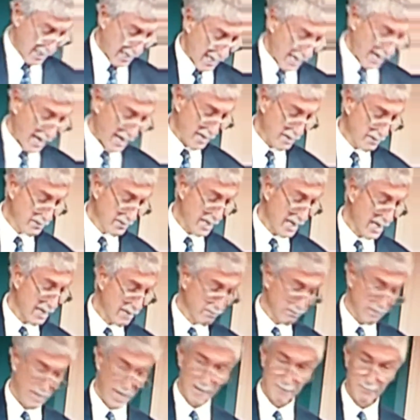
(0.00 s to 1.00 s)
And they
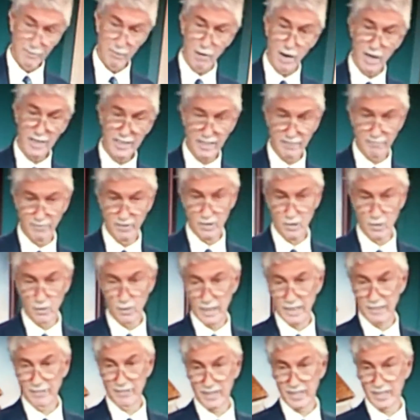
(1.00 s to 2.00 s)
have a
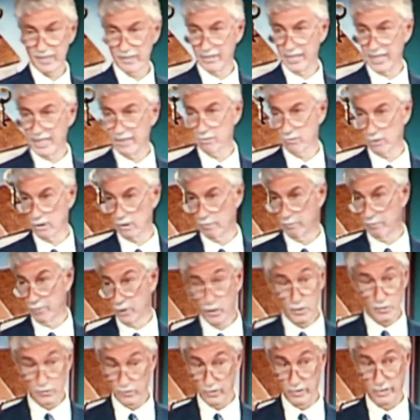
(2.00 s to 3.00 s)
rendezvous in the cathedral,
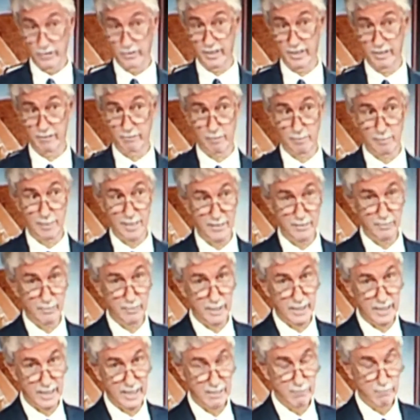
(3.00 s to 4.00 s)
beautiful cathedral, by the
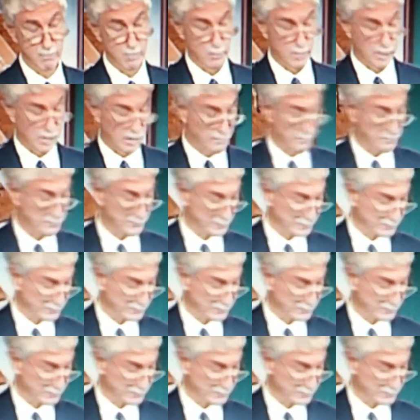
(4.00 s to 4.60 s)
way, in Rouen.